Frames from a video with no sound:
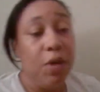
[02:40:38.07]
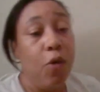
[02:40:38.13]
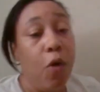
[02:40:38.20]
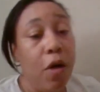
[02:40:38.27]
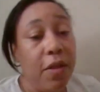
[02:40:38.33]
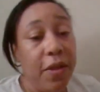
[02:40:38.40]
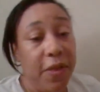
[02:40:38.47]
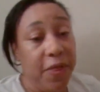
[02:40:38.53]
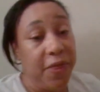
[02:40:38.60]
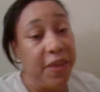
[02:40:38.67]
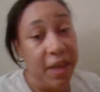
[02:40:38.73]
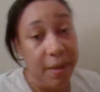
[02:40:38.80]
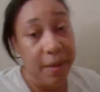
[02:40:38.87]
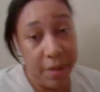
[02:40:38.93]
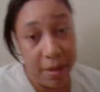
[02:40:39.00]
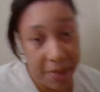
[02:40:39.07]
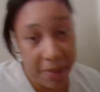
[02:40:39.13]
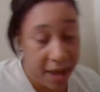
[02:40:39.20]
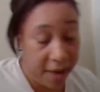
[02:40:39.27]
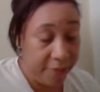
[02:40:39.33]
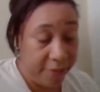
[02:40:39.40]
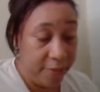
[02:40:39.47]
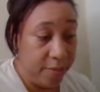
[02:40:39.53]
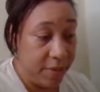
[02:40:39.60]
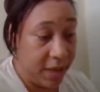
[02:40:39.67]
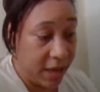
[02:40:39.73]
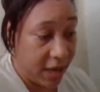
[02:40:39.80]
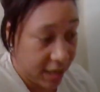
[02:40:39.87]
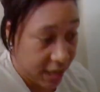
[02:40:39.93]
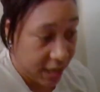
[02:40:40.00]
all the theme in the bathroom
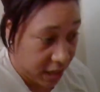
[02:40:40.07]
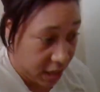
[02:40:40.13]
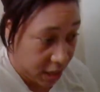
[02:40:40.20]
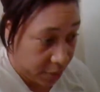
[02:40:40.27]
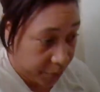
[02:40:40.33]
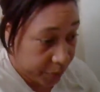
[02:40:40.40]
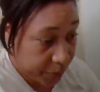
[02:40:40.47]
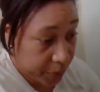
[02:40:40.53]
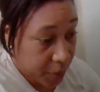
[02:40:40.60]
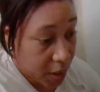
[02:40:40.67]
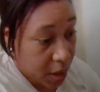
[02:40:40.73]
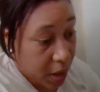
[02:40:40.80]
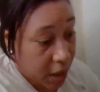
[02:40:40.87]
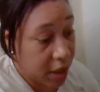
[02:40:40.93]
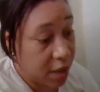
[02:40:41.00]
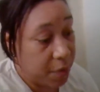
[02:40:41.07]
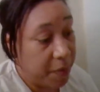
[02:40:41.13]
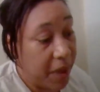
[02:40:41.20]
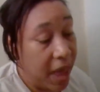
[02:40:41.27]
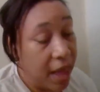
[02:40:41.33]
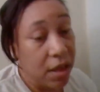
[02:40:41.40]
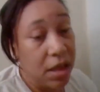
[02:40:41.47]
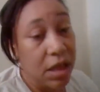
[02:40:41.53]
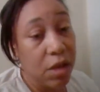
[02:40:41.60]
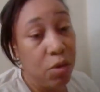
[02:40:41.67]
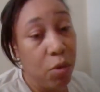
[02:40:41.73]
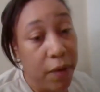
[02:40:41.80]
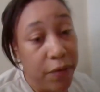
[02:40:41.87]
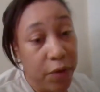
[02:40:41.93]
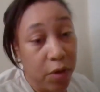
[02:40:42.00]
that I need. It's balancing
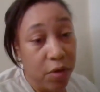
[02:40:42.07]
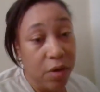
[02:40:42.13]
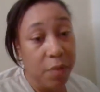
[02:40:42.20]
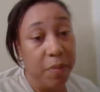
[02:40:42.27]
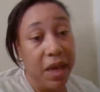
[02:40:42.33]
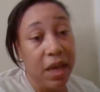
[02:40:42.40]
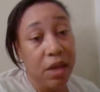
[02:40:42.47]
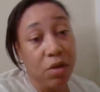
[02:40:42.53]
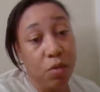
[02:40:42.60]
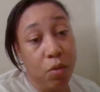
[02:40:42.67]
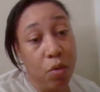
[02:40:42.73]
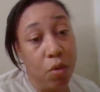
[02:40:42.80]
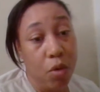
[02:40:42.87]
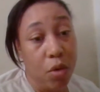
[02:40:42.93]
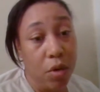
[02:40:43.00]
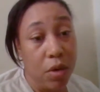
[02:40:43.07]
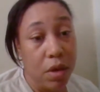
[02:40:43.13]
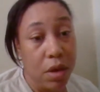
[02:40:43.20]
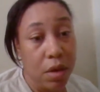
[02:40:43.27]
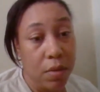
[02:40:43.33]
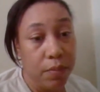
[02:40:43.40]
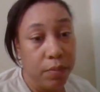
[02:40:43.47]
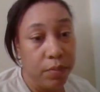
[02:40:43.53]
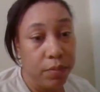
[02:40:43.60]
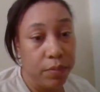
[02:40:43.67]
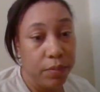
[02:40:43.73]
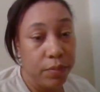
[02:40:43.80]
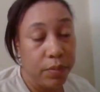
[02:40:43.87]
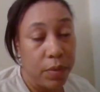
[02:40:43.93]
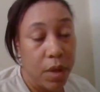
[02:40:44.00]
off those beige walls.
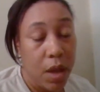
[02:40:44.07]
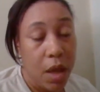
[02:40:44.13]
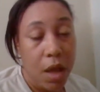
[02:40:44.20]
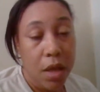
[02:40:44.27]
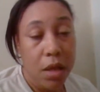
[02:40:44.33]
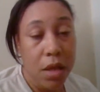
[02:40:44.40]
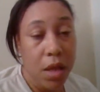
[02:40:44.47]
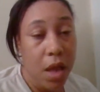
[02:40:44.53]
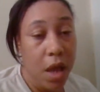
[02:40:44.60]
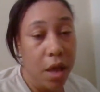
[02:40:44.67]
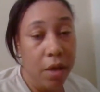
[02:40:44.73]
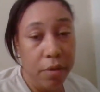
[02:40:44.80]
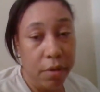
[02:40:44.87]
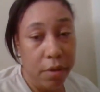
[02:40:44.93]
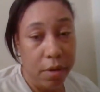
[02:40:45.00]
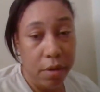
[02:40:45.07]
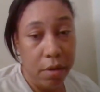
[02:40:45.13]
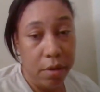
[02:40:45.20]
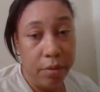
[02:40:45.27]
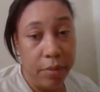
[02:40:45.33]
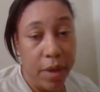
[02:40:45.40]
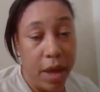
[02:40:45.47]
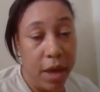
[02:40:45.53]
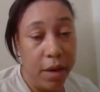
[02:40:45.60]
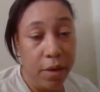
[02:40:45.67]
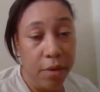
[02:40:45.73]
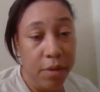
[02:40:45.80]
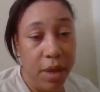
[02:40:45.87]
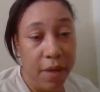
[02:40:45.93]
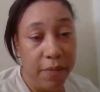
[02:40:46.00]
No, girl, I
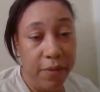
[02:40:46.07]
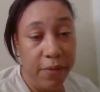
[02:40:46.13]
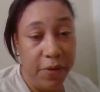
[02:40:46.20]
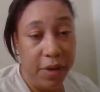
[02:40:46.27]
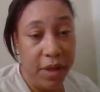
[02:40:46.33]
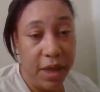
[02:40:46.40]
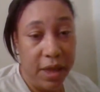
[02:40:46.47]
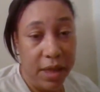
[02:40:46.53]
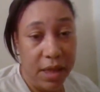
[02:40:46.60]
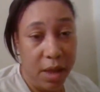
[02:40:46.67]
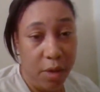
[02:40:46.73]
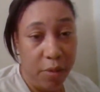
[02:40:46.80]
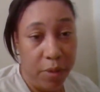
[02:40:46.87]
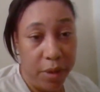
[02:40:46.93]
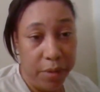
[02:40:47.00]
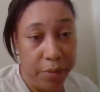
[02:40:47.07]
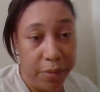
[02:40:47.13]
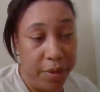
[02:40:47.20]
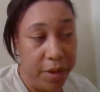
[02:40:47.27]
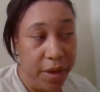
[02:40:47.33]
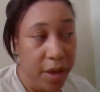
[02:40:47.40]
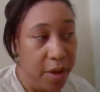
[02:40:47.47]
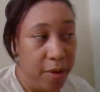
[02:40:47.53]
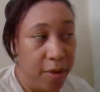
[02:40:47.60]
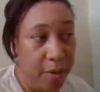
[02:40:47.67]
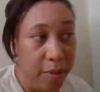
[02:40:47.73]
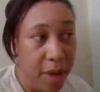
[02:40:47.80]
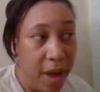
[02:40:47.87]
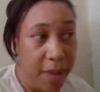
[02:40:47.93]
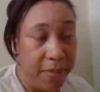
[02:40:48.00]
don't never feel like sewing.
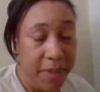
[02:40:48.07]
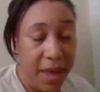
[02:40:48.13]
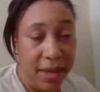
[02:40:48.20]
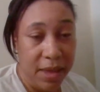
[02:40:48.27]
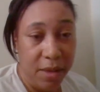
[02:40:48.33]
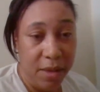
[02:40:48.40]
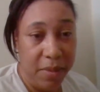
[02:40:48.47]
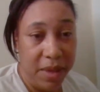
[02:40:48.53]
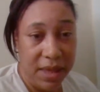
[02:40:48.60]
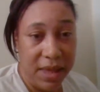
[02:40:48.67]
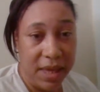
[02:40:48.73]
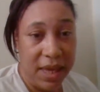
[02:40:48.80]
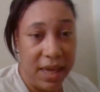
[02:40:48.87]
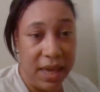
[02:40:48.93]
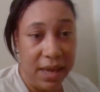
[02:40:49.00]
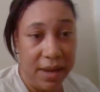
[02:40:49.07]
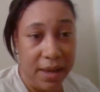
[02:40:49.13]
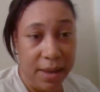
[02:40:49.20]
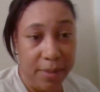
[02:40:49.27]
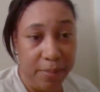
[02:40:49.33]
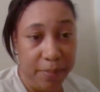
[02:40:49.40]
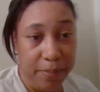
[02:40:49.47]
No, I'm not domesticated.